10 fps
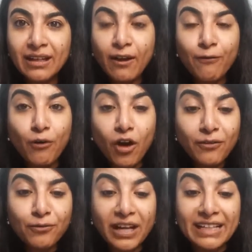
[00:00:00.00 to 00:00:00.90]
for
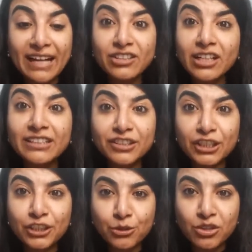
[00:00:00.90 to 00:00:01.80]
financial
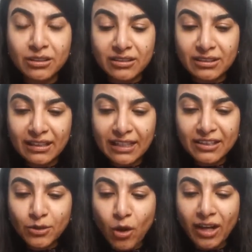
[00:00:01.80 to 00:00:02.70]
institutions,
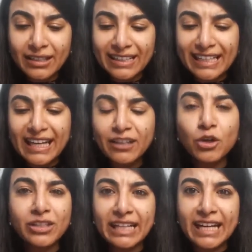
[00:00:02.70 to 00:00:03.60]
it's called
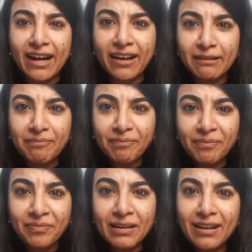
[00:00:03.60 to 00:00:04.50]
Kia.ai.
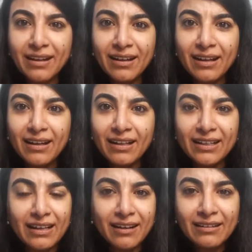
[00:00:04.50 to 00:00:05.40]

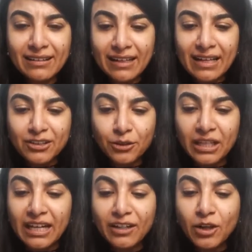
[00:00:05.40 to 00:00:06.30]
Yeah. So
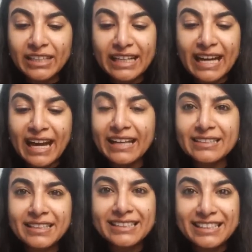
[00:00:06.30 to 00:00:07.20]
Kia.ai is
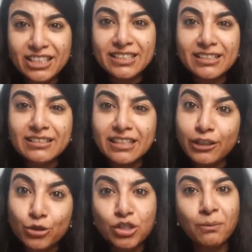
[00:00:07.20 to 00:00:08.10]
a digital
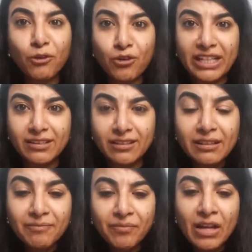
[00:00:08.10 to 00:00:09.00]
solution provider
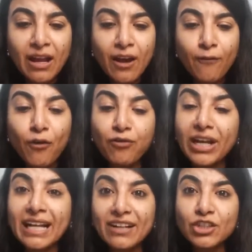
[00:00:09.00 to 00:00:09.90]
for financial